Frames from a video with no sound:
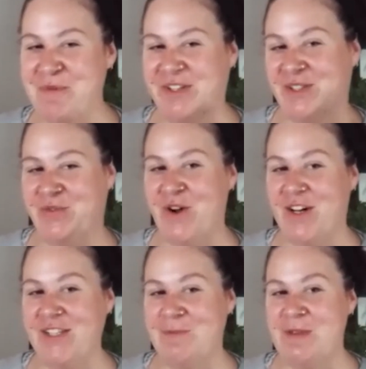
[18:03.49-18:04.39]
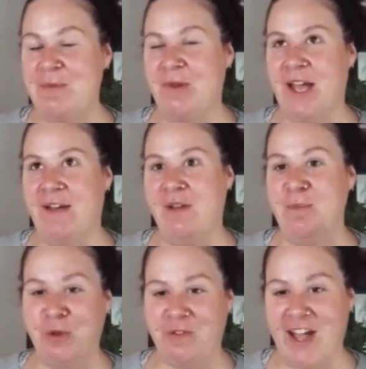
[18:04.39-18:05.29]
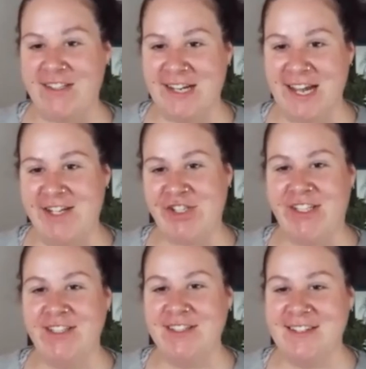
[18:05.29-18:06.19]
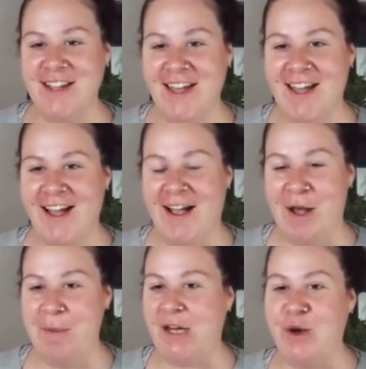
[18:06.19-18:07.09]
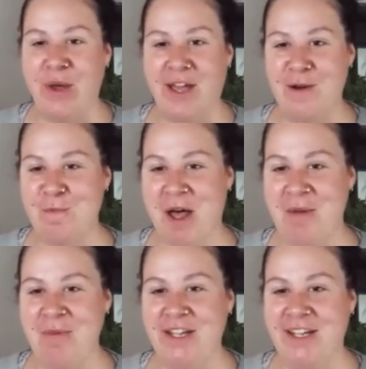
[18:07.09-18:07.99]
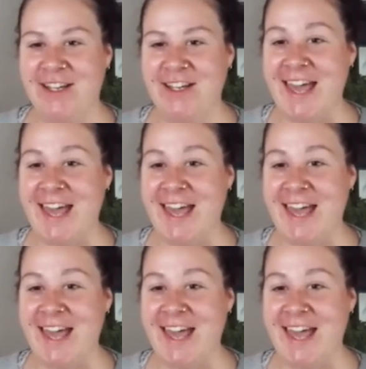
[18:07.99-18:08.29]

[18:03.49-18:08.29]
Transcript: but as far as people having both vaccinations and going out in public,